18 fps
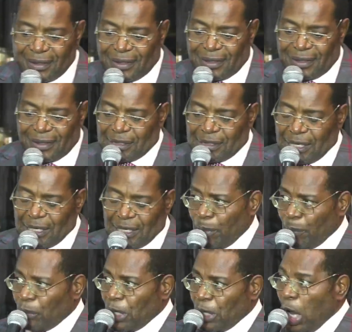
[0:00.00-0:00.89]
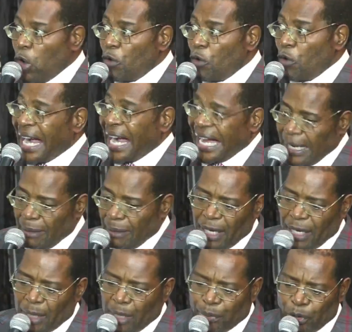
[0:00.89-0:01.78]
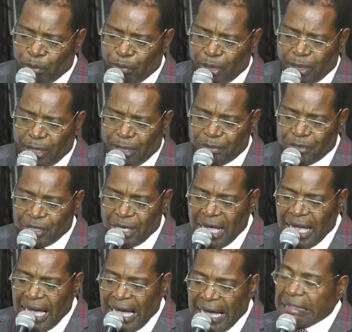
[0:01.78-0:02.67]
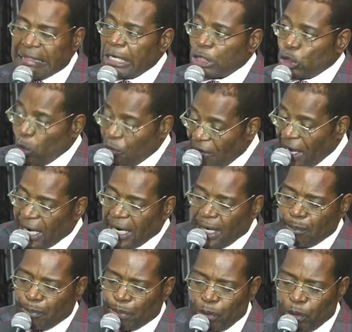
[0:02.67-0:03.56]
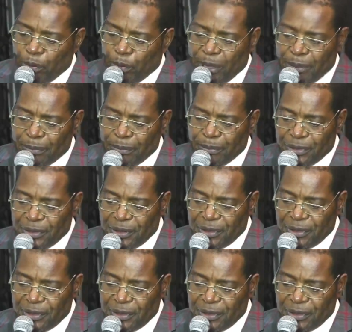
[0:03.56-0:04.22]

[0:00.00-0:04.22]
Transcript: Some people are overcome by problems, others overcome problems.